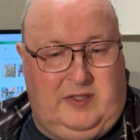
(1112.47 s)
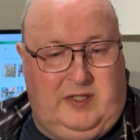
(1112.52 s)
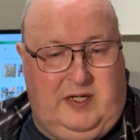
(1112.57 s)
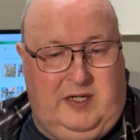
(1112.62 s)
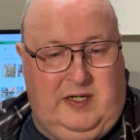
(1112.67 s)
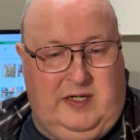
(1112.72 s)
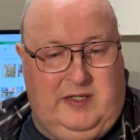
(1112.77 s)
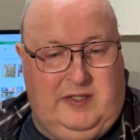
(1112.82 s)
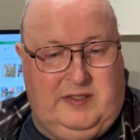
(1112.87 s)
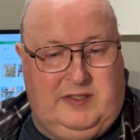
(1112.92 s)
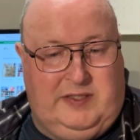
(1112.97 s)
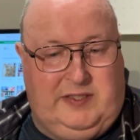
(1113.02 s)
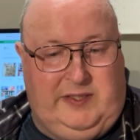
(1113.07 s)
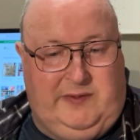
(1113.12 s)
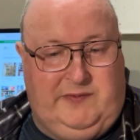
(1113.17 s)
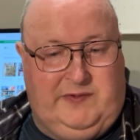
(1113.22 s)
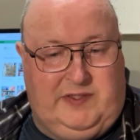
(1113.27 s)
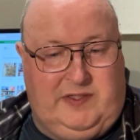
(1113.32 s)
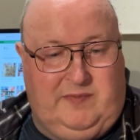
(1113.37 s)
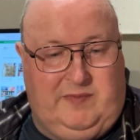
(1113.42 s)
Okay, it
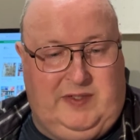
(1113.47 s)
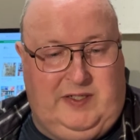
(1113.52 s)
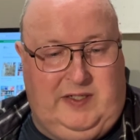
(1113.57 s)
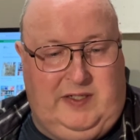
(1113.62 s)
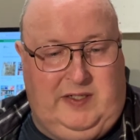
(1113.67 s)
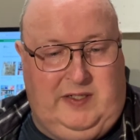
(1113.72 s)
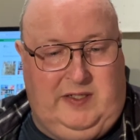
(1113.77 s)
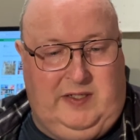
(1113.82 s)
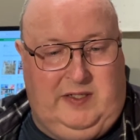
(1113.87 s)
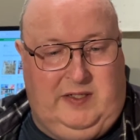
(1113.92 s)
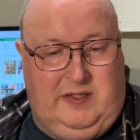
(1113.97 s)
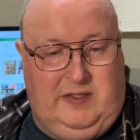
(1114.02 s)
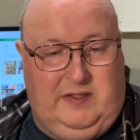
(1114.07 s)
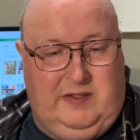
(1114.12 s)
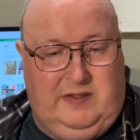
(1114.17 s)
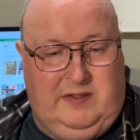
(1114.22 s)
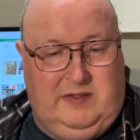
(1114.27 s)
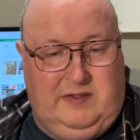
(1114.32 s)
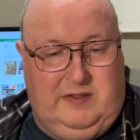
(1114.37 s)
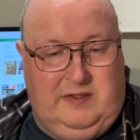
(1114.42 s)
seems to be
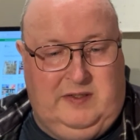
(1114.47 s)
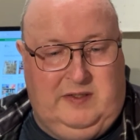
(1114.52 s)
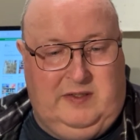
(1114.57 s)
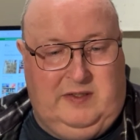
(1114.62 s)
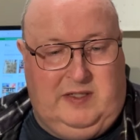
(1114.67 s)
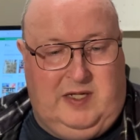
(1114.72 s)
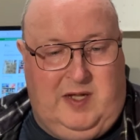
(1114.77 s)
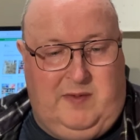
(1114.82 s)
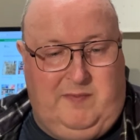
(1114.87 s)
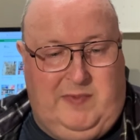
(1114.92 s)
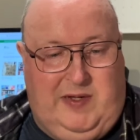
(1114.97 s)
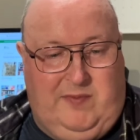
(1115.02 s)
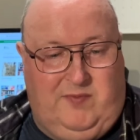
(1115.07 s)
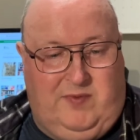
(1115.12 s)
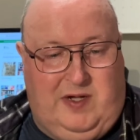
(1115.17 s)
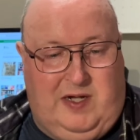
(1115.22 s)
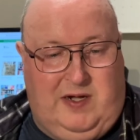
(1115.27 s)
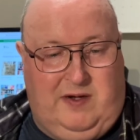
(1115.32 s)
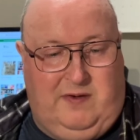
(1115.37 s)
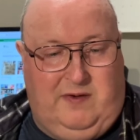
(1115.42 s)
a
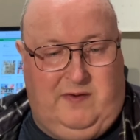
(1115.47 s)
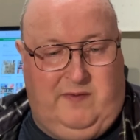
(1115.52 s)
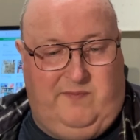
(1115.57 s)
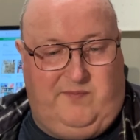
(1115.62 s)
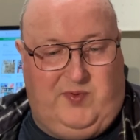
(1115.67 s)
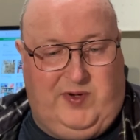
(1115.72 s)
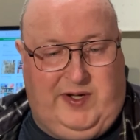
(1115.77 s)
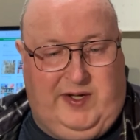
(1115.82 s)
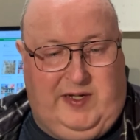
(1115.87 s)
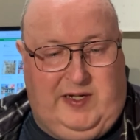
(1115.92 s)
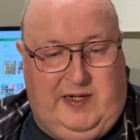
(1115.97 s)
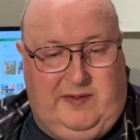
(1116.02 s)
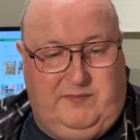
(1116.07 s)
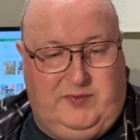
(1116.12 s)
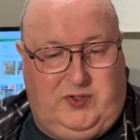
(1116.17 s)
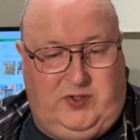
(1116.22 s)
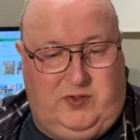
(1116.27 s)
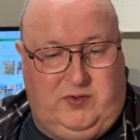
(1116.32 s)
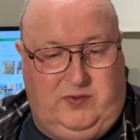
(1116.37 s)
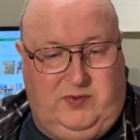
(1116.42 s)
memoir of bringing up
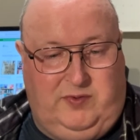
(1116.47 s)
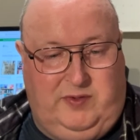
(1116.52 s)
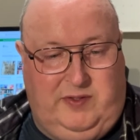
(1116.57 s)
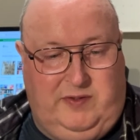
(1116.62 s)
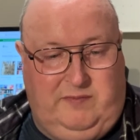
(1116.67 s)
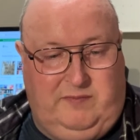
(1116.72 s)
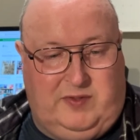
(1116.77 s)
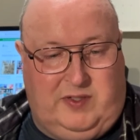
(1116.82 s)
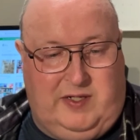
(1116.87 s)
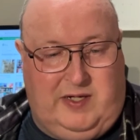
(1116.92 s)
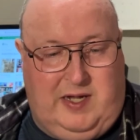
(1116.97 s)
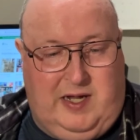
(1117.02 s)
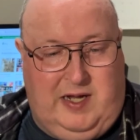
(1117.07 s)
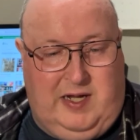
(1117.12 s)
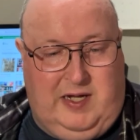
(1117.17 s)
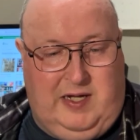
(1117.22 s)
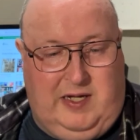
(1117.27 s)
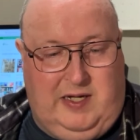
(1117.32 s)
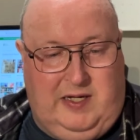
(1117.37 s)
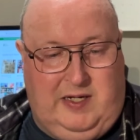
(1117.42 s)
children by
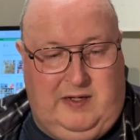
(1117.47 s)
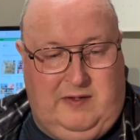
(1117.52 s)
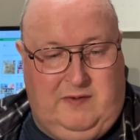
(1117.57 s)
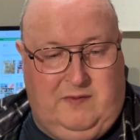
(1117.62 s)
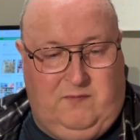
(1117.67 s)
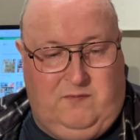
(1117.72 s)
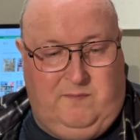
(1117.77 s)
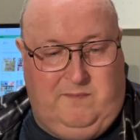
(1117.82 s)
a